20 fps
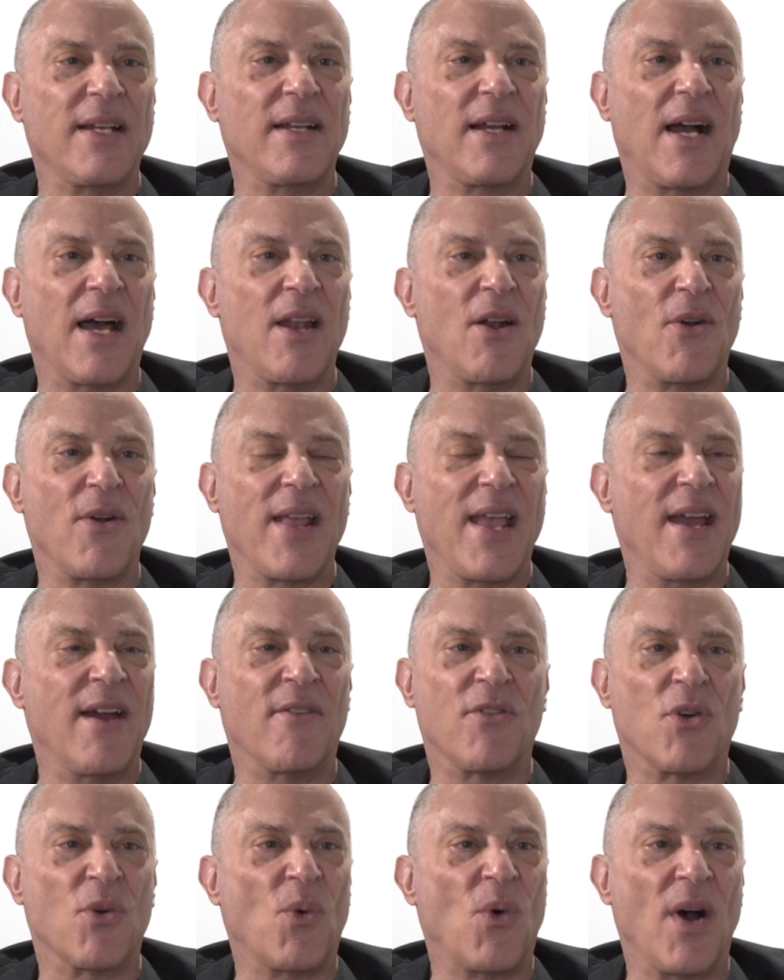I don't
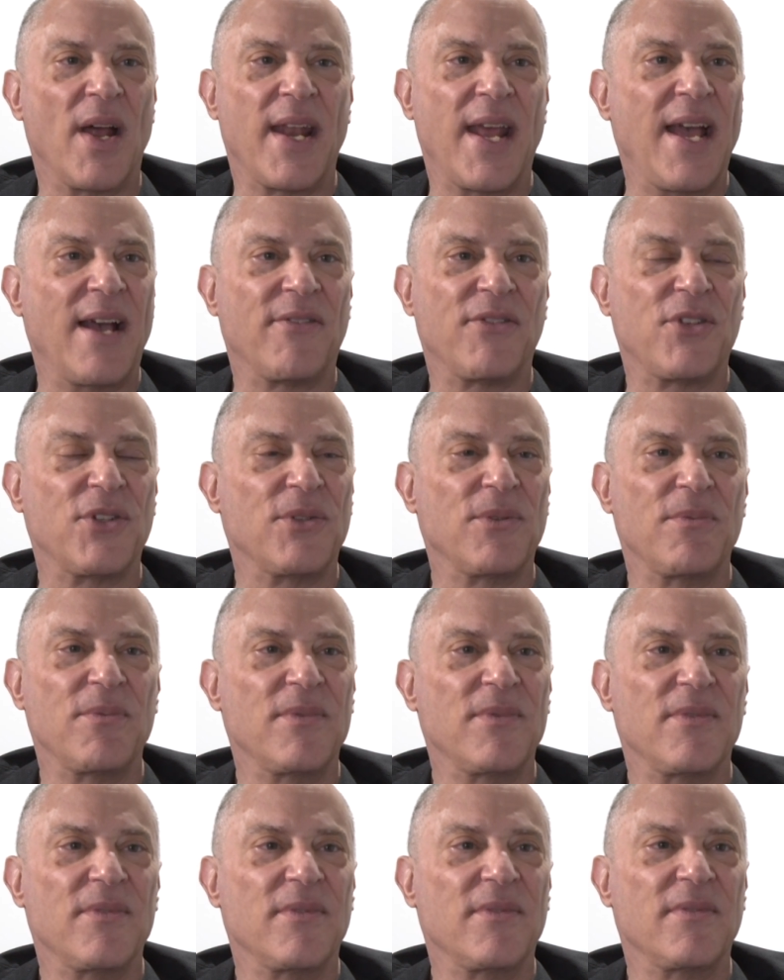ever want to have to
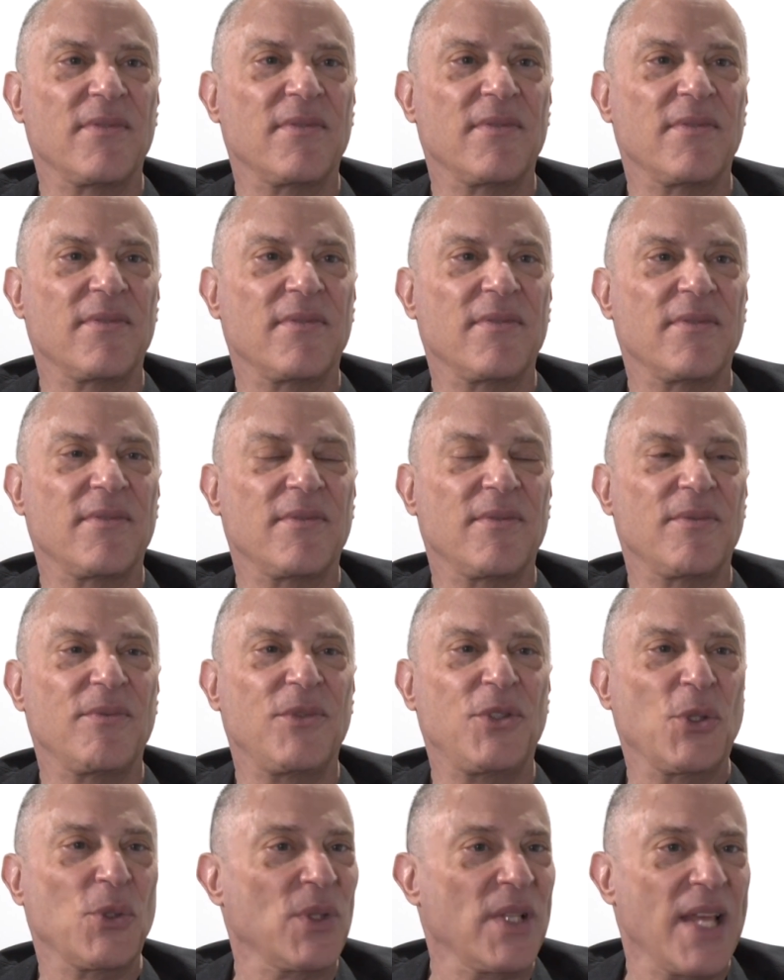
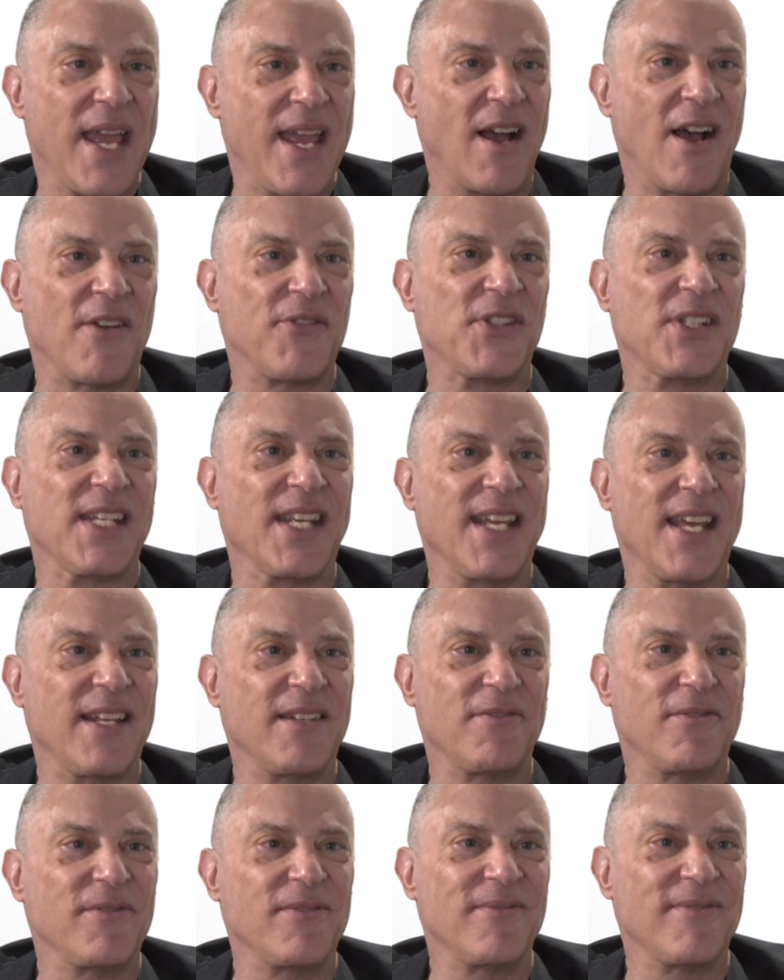do layoffs again,
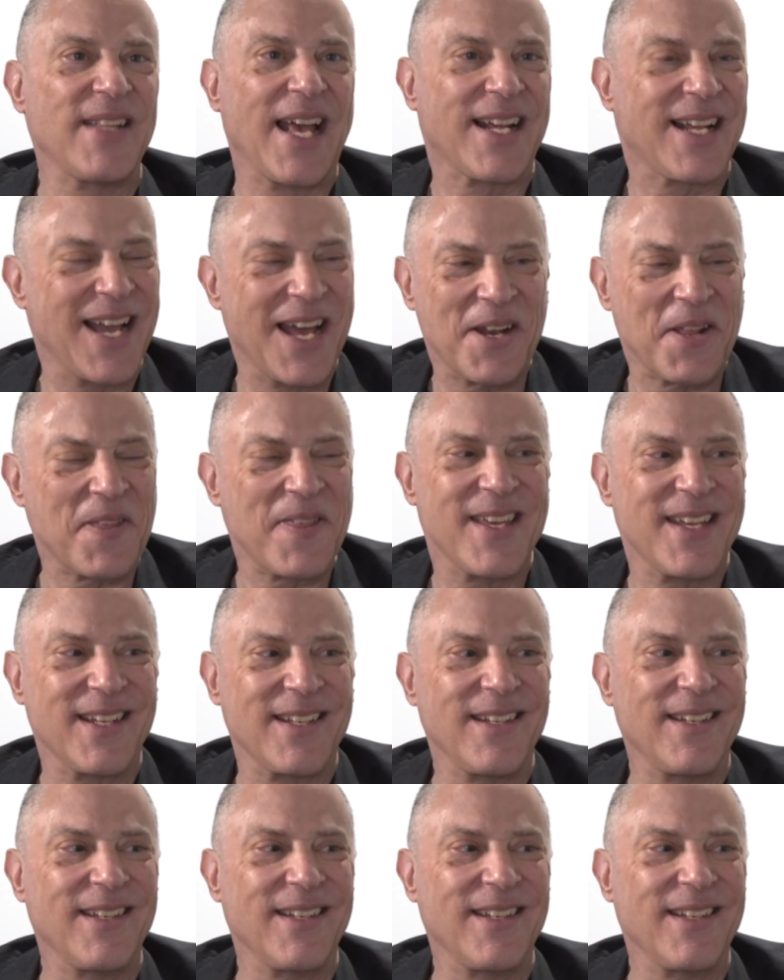that kind of thing.